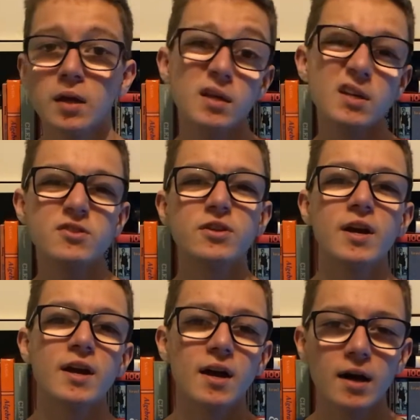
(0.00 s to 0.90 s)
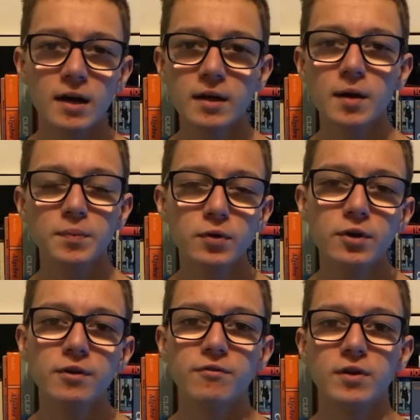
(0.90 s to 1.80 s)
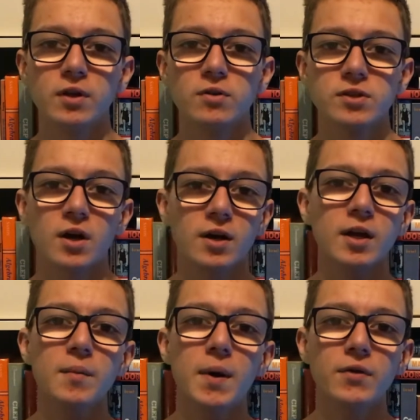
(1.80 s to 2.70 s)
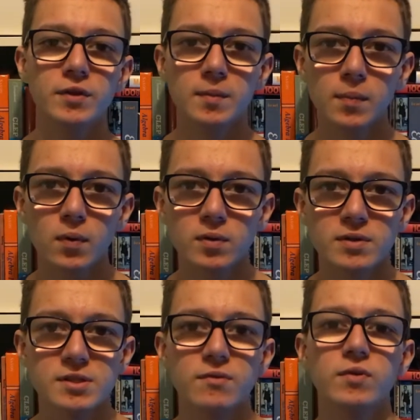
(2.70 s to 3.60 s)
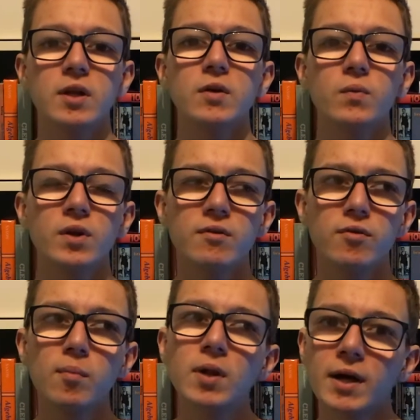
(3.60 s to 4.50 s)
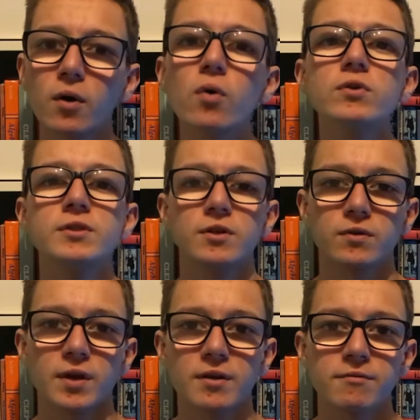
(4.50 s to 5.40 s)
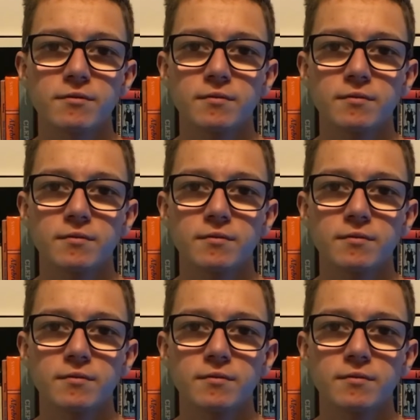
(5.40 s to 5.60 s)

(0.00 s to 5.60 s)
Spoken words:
Yesterday, I uploaded a video talking about the importance of getting rid of the black holes in your life.